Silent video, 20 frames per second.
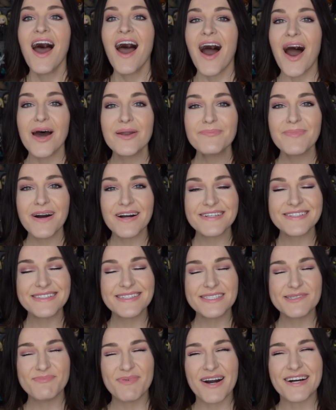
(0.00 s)
Unbox
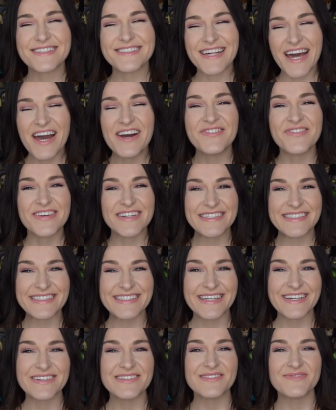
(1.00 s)
this box every
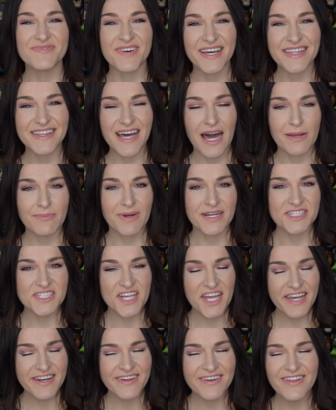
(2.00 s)
single month on my
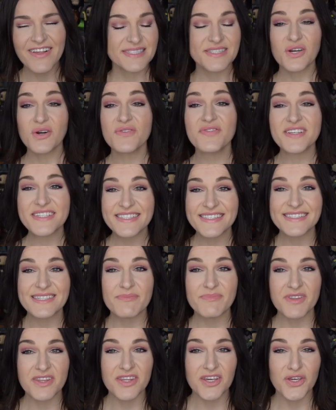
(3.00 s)
channel. So if this is
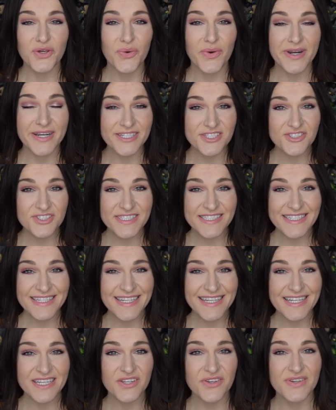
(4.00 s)
something that you are interested
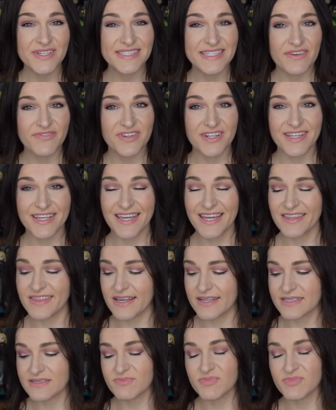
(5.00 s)
in, you can definitely hit that